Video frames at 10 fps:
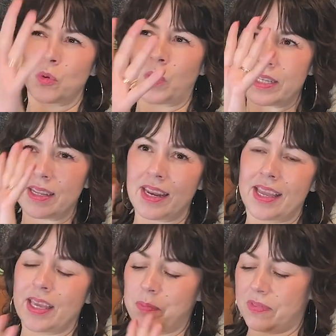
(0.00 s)
the one
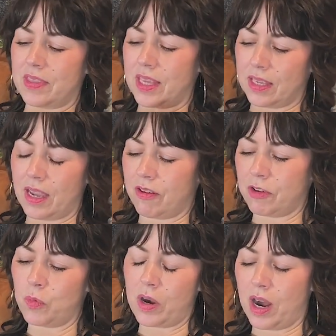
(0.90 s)
date I kept seeing
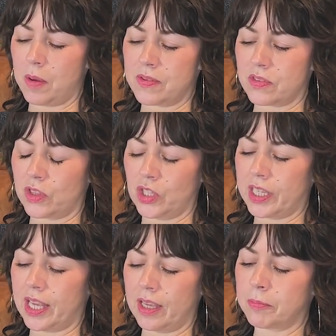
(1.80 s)
everywhere I was
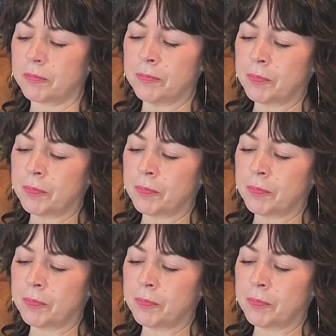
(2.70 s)
looking.